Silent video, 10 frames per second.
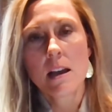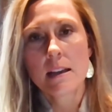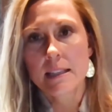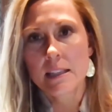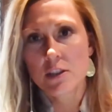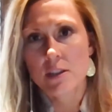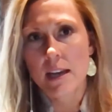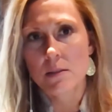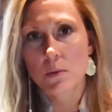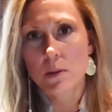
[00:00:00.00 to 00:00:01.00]

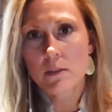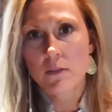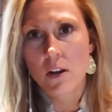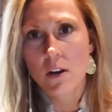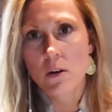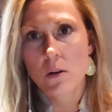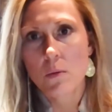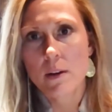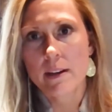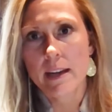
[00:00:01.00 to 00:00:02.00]
digitized workflow
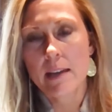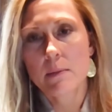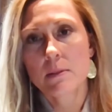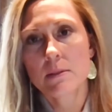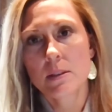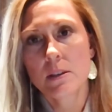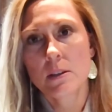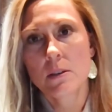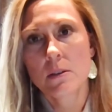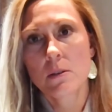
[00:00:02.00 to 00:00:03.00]
where they're able
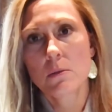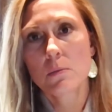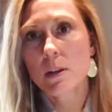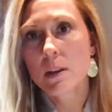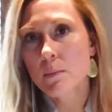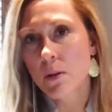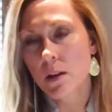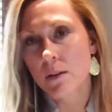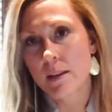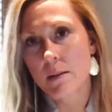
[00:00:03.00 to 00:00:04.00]
to really pull
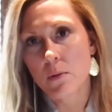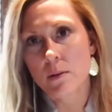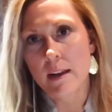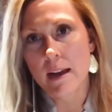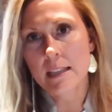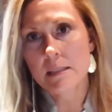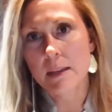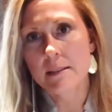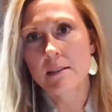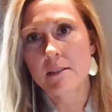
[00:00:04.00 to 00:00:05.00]
out the important
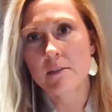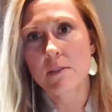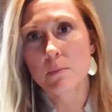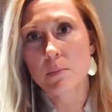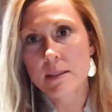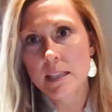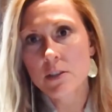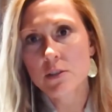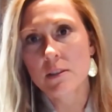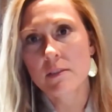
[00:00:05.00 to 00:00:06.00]
aspects of the
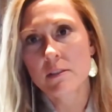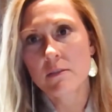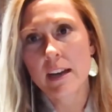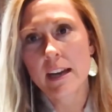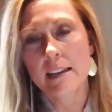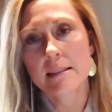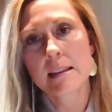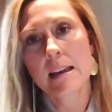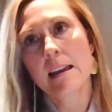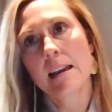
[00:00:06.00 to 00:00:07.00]
procedure of the device.
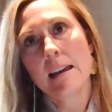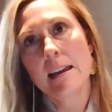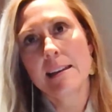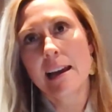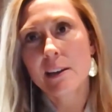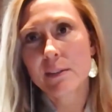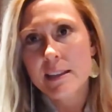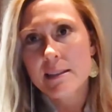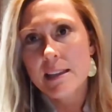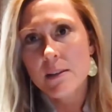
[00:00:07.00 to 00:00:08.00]
And now you
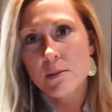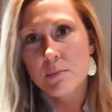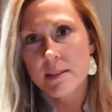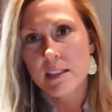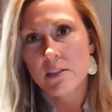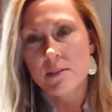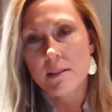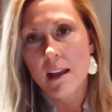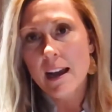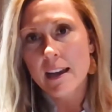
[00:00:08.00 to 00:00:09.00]
can see those procedures
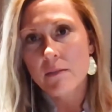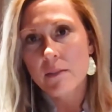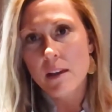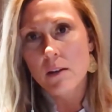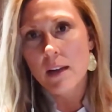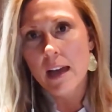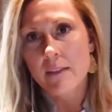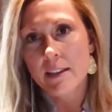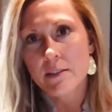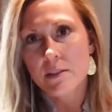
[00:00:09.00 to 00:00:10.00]
live without
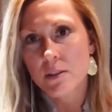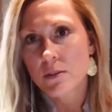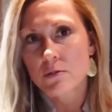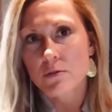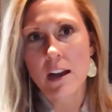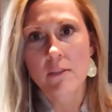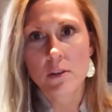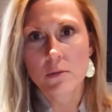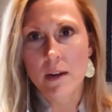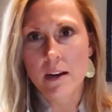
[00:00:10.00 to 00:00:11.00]
having to travel
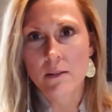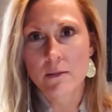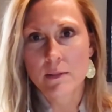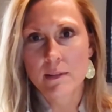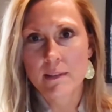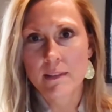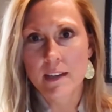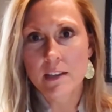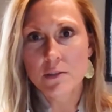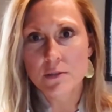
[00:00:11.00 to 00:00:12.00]
around the
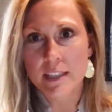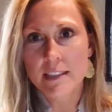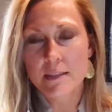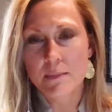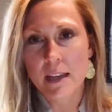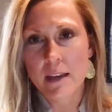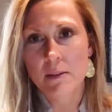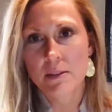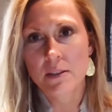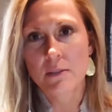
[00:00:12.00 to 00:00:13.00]
country to be
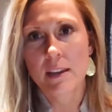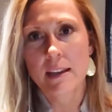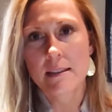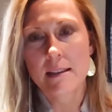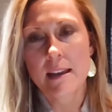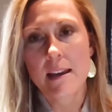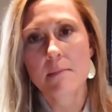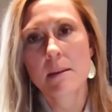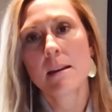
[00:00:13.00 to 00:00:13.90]
able to get into them.